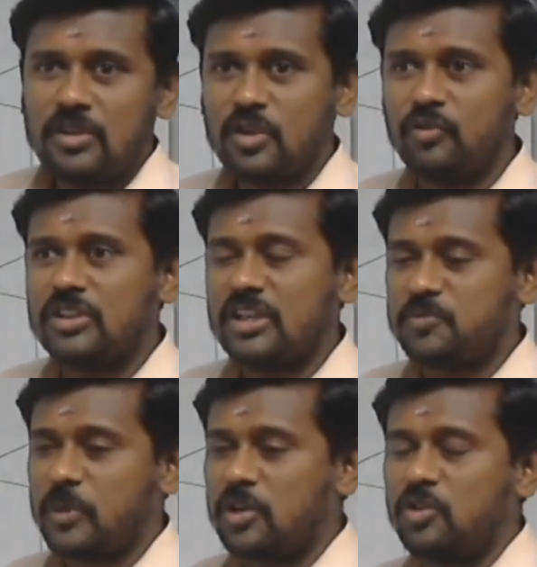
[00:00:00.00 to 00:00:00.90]
So with
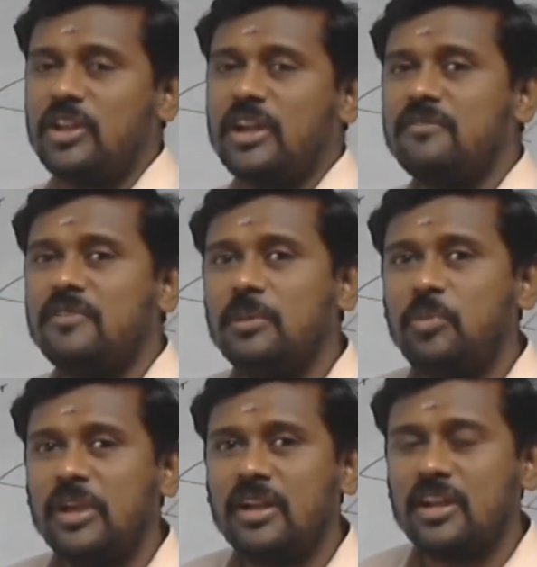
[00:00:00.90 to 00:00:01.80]
respect to that
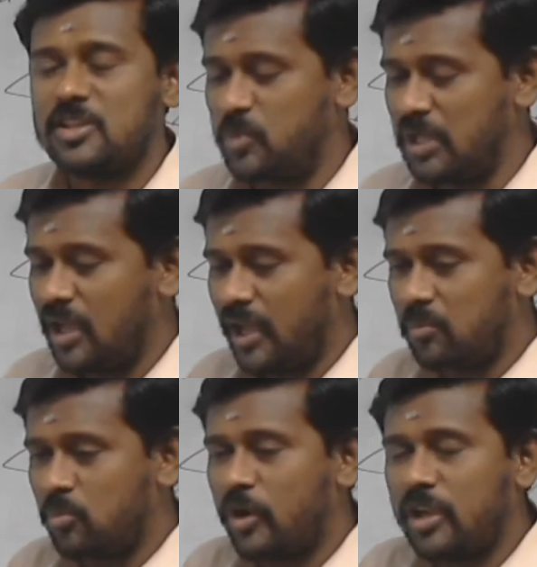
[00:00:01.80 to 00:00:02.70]
VP and HP, I
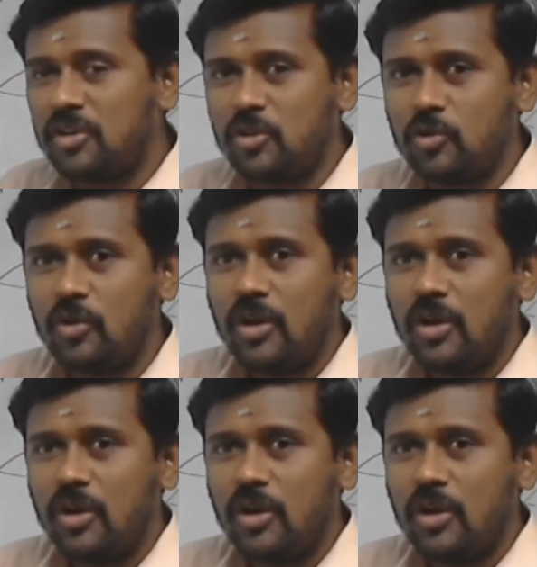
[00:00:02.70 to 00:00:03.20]
am going to